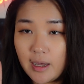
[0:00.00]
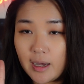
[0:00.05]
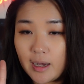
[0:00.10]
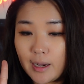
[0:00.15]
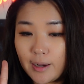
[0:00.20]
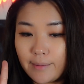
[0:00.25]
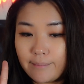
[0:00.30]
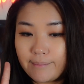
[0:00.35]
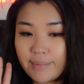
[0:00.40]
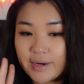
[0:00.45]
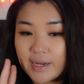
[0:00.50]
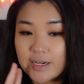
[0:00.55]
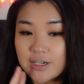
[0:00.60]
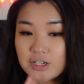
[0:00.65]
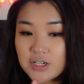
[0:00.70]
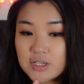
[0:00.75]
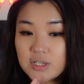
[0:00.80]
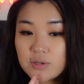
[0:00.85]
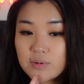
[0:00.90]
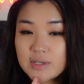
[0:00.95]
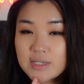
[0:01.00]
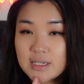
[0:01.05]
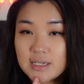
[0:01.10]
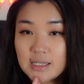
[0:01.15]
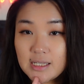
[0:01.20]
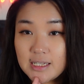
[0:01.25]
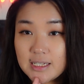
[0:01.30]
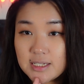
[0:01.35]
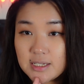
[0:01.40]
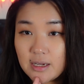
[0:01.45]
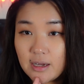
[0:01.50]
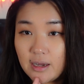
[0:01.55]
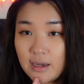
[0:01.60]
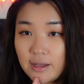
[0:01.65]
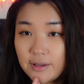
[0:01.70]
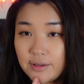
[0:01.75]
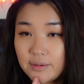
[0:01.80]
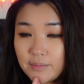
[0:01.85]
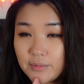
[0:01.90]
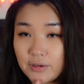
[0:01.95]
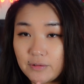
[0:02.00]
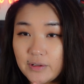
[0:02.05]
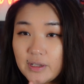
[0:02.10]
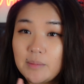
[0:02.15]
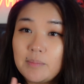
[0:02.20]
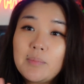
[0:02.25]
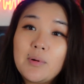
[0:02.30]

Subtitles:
But I just recently saw the movie